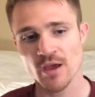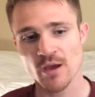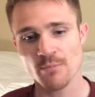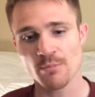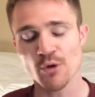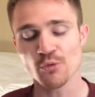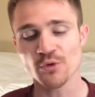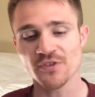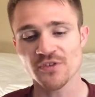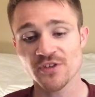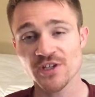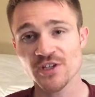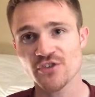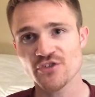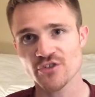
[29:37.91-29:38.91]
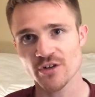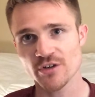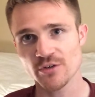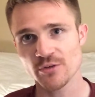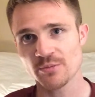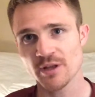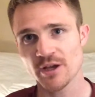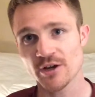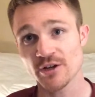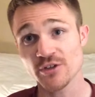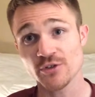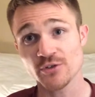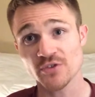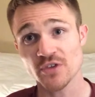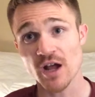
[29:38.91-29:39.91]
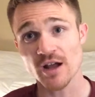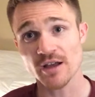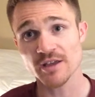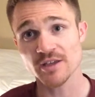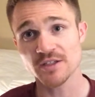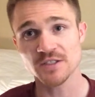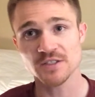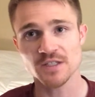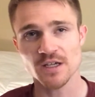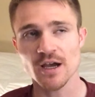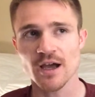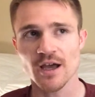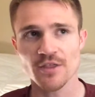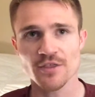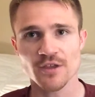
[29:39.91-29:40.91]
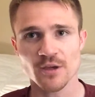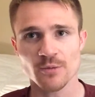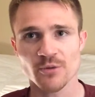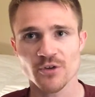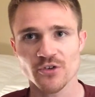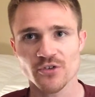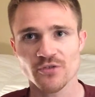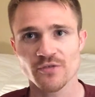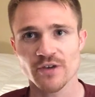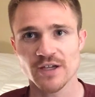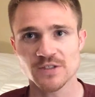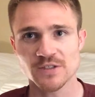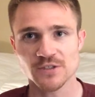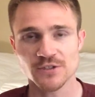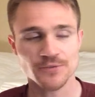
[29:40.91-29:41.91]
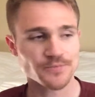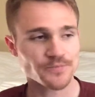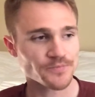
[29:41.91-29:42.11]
but will teach a new player to use hotkeys, I think, much faster.